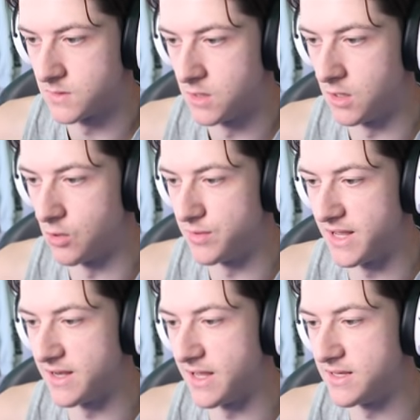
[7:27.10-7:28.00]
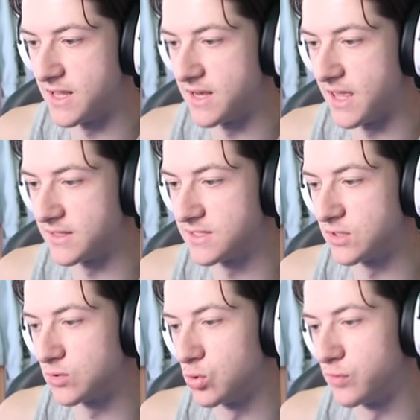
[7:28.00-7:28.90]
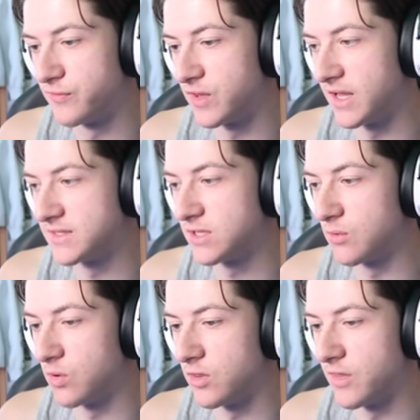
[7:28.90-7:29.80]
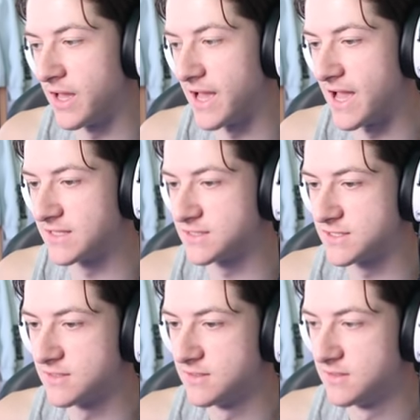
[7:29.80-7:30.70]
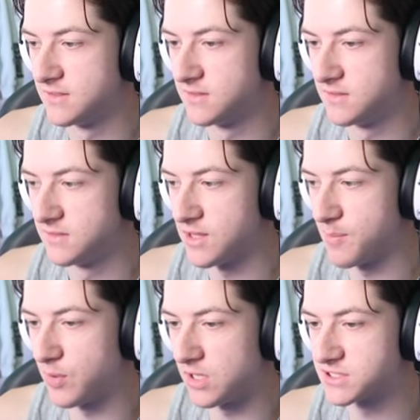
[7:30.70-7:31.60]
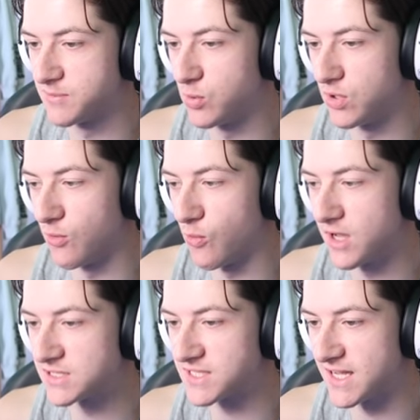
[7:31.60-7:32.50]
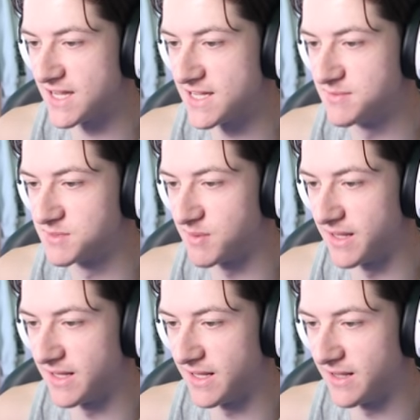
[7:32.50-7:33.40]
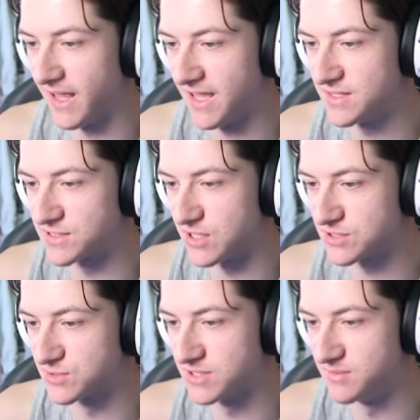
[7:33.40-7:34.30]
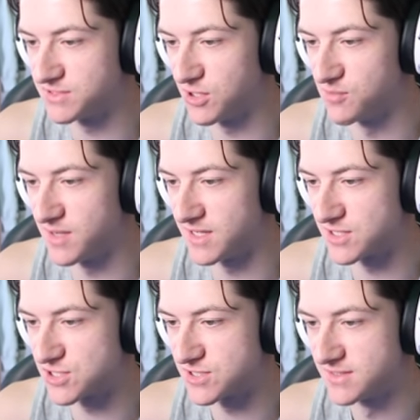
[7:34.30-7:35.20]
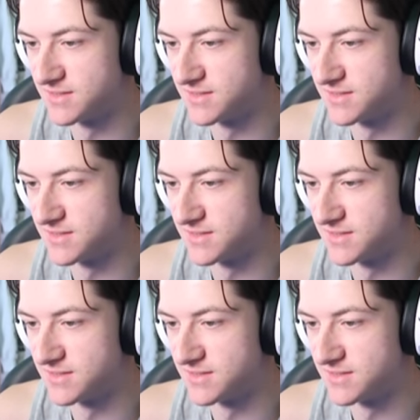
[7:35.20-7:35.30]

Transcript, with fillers: Oh, Nene, Nene. I didn't call for that. I didn't want that. They passed the ball at the worst times, man. I, hate this Arsenal team so much.